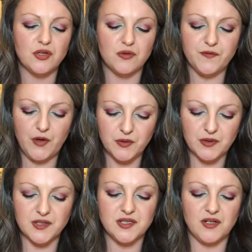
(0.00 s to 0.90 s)

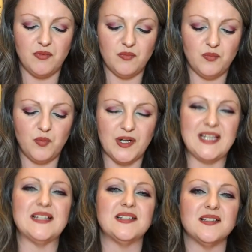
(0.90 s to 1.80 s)
focused on what it
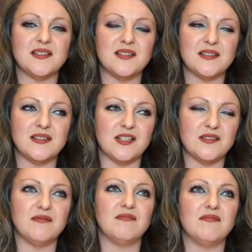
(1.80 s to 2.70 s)
is
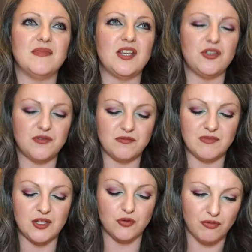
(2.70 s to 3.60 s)

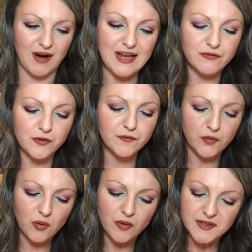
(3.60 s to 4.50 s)
that you're grateful
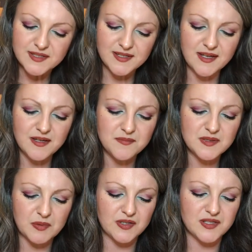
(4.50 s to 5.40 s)
for, it seems,
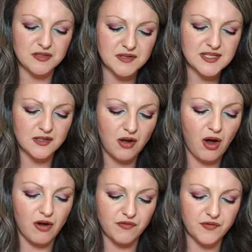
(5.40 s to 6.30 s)
because there's a lot
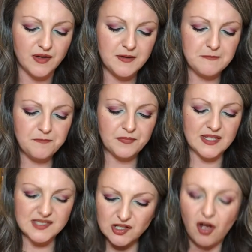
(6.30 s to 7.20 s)

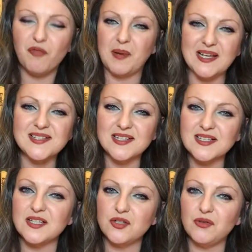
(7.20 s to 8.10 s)
of blessings
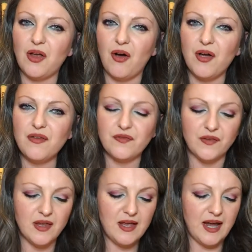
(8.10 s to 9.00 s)
in your life.
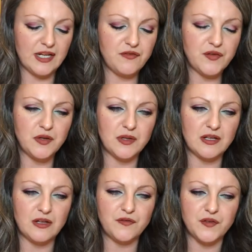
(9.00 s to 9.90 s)
And if
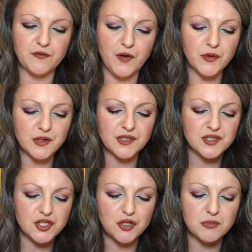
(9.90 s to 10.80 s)
you focus
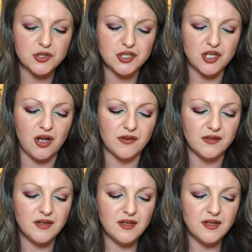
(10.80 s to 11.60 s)
too much on